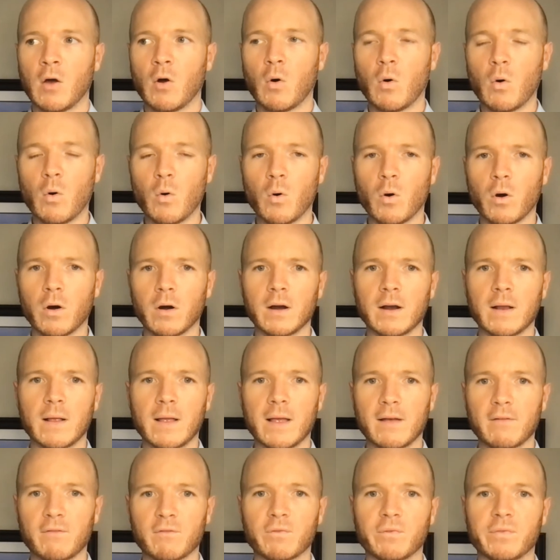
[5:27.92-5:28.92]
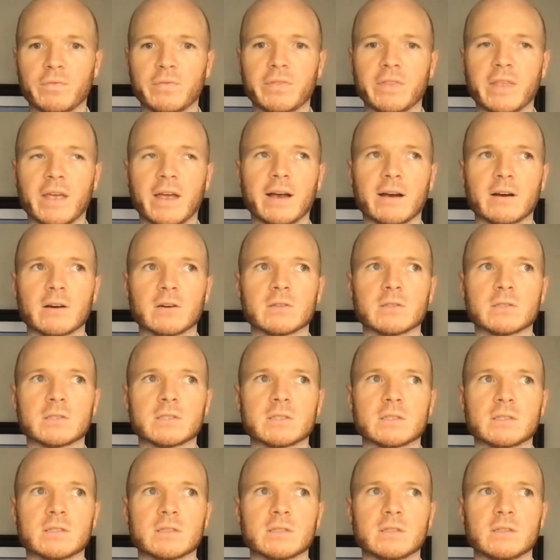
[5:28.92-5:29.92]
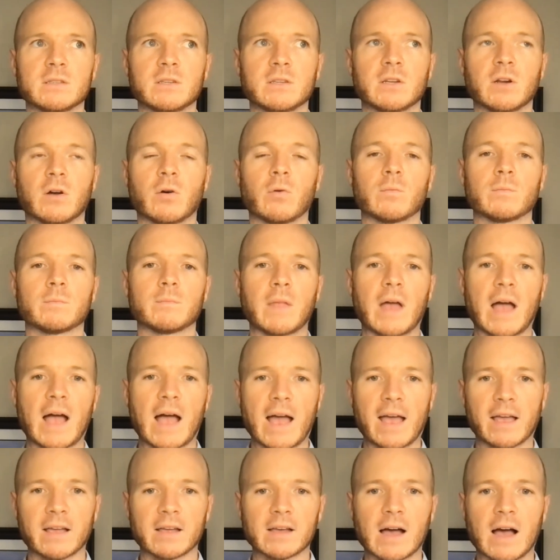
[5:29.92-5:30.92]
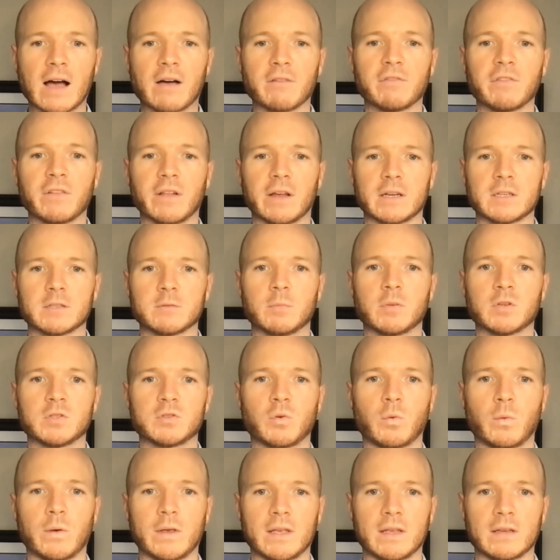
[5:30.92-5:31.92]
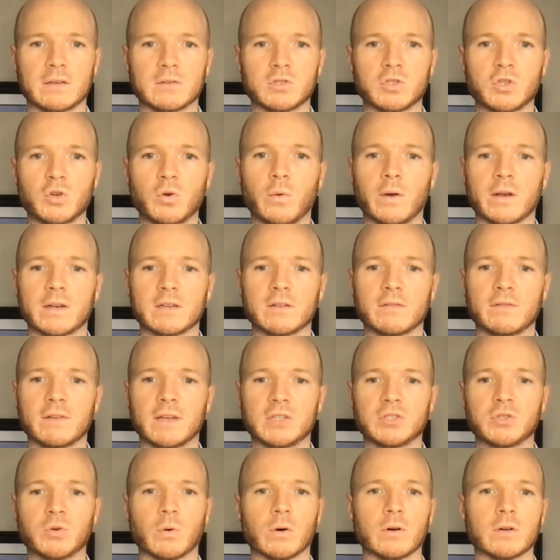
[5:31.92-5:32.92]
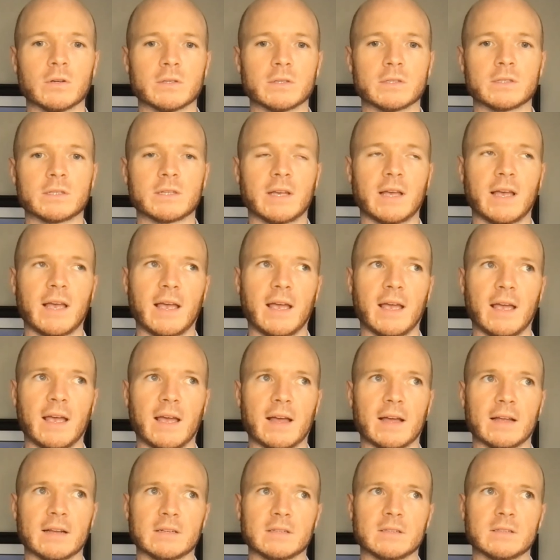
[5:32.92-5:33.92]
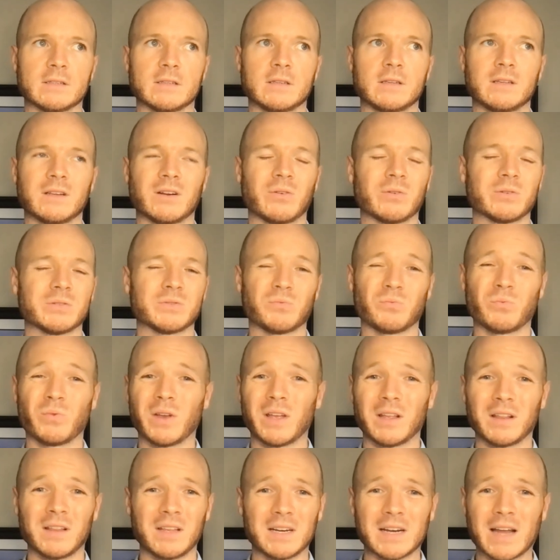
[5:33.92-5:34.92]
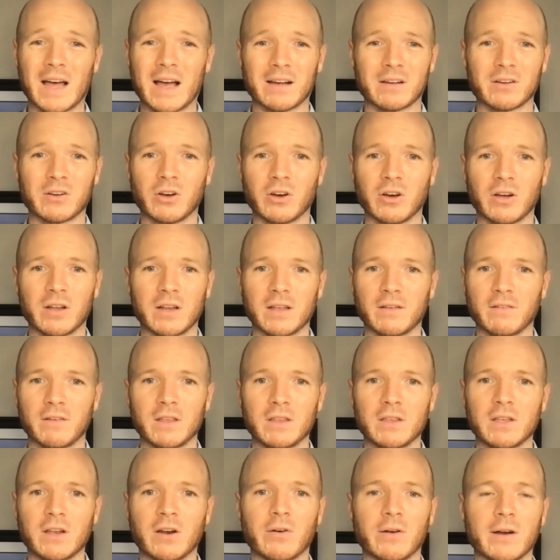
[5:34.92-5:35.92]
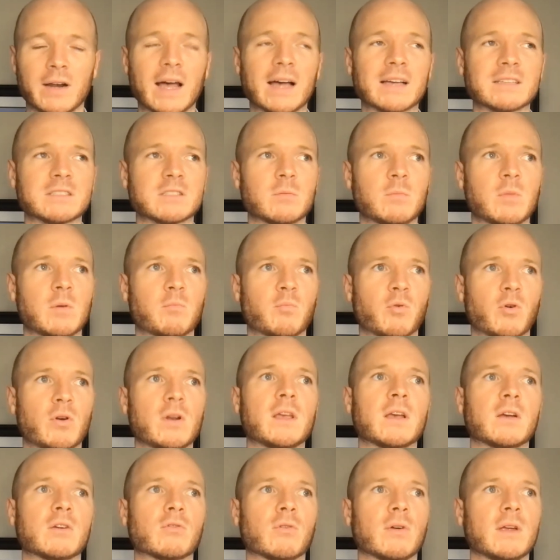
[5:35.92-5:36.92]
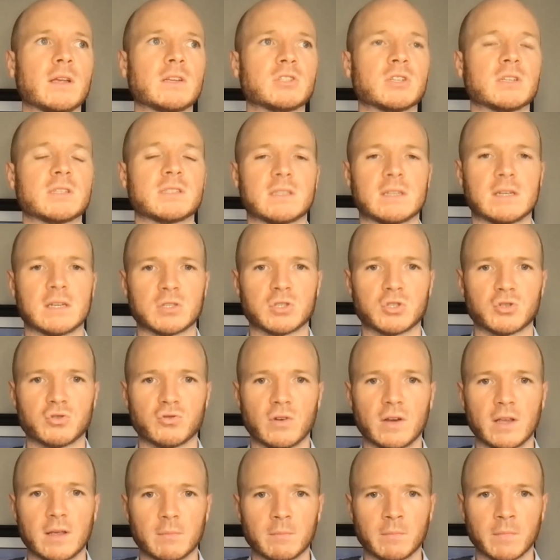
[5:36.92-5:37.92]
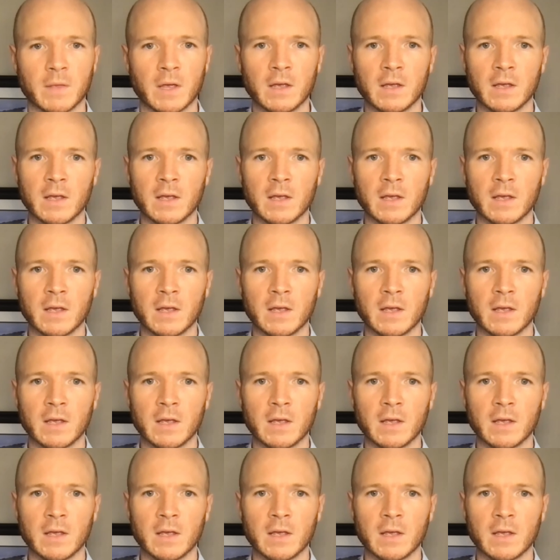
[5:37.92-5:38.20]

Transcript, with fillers: or if there's you know high conflict between two individuals and you know it's really not good it, you know it has to be pretty egregious and extreme